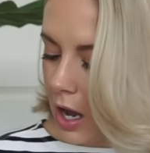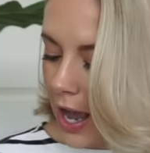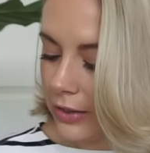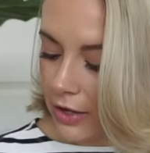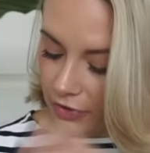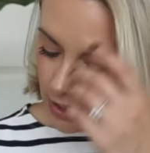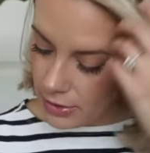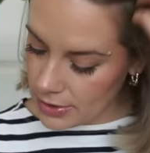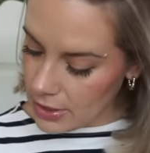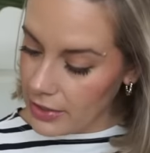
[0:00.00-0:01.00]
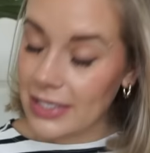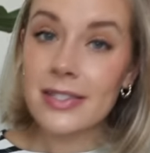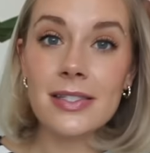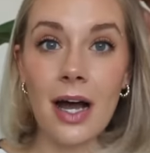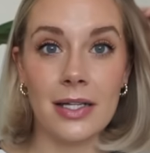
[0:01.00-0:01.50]
I love Kiehl's.
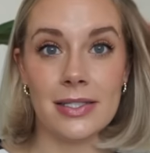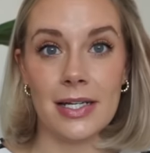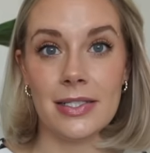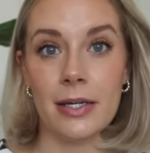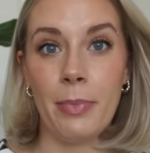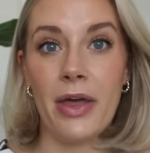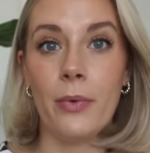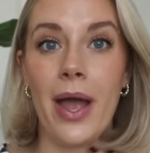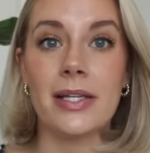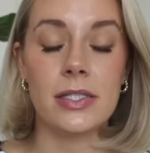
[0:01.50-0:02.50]
This is unscented, by the way.